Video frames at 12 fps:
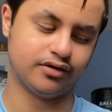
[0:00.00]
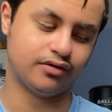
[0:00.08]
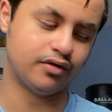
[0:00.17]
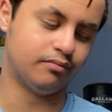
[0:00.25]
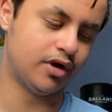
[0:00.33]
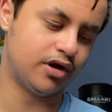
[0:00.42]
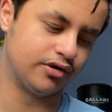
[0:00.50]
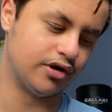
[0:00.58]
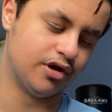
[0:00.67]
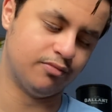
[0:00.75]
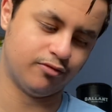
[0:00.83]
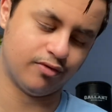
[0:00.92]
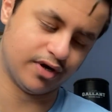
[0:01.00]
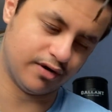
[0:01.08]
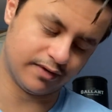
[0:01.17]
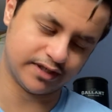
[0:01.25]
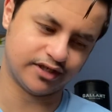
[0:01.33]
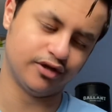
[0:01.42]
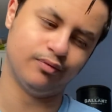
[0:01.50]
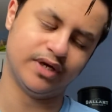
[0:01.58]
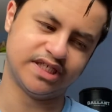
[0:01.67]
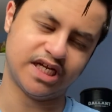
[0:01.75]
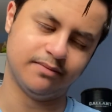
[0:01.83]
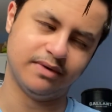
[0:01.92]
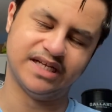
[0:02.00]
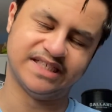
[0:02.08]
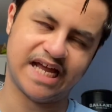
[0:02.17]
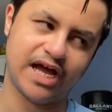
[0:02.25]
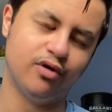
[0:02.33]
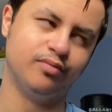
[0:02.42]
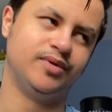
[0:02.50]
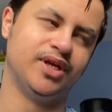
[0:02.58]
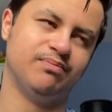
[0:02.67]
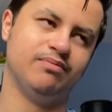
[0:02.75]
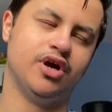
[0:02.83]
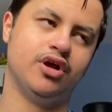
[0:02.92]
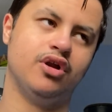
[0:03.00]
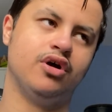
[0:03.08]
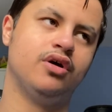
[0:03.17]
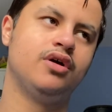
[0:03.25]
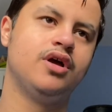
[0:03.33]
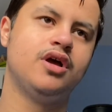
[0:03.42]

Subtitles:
Mark Noble and the rest of the West Ham lads helped him a lot